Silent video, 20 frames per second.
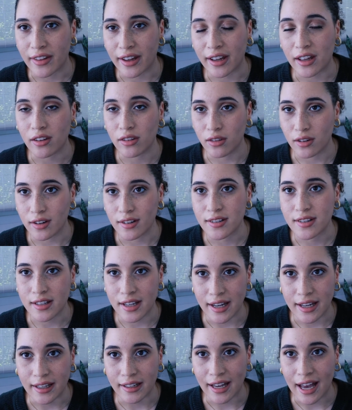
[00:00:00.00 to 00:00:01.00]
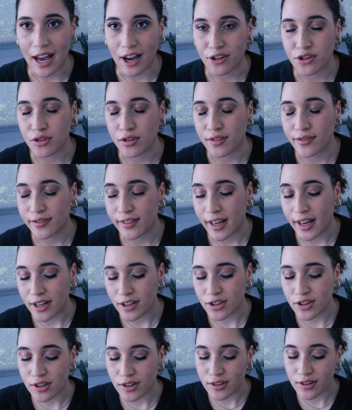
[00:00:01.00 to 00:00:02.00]
Like it looks like actual
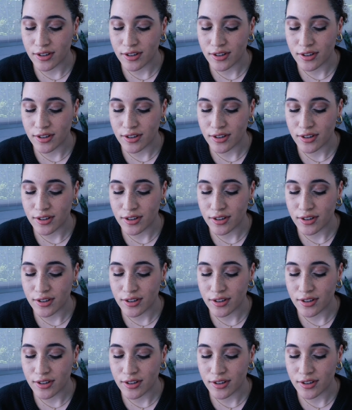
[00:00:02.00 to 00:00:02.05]
flesh.